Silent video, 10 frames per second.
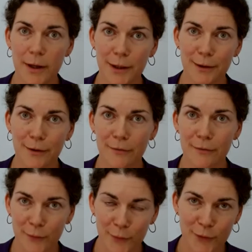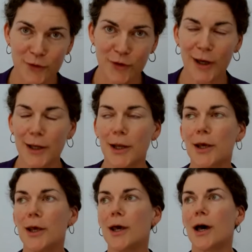end of the food chain
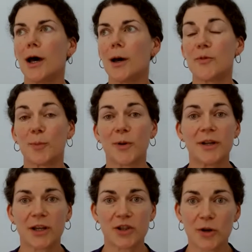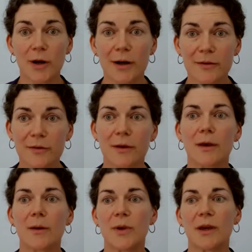to protect sharks,
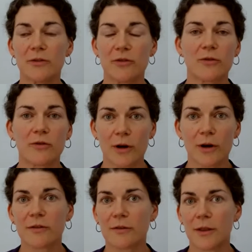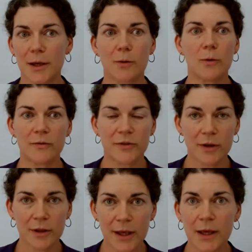because sharks, like wolves
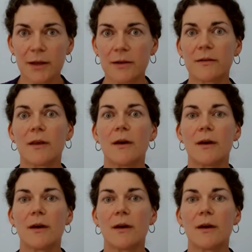on land,